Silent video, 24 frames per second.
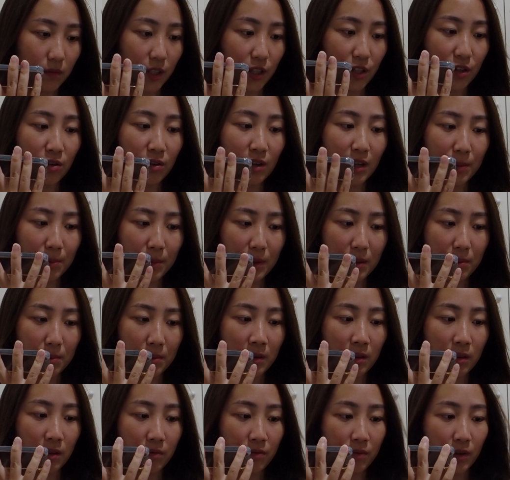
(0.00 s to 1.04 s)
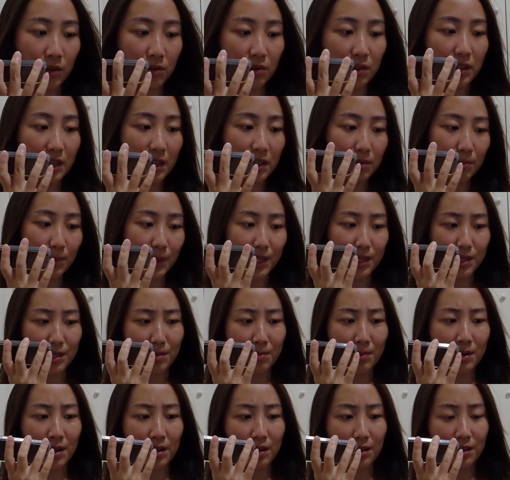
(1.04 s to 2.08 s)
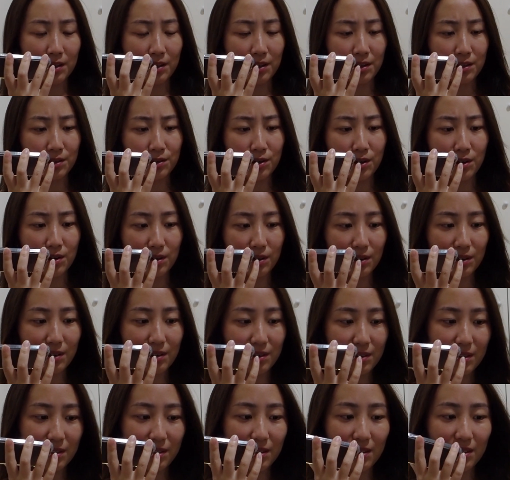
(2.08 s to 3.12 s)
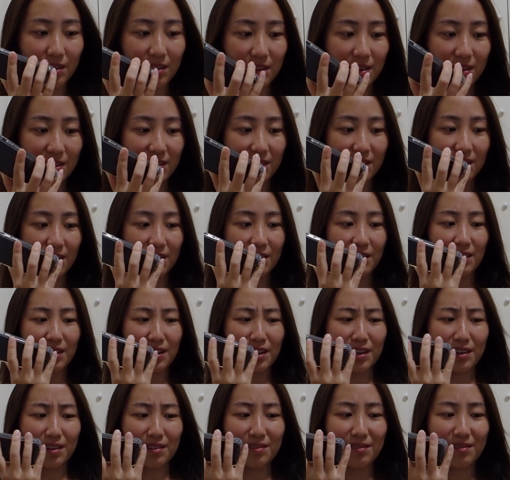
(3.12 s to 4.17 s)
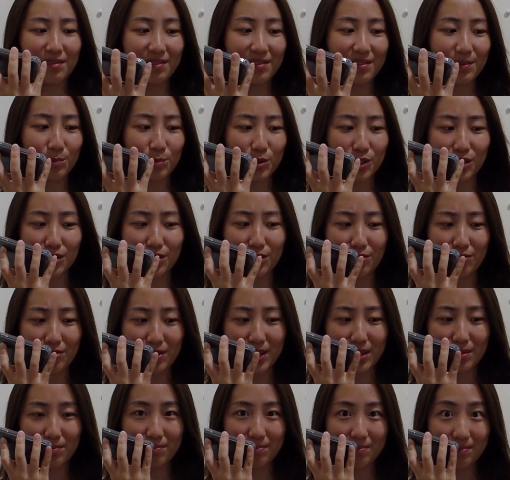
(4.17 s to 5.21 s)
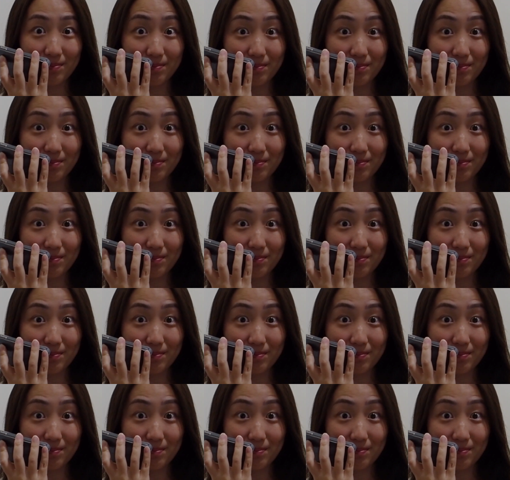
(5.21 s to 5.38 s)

You know what? I'm gonna put the phone down because I'm not gonna talk. Yeah, I'm just gonna read.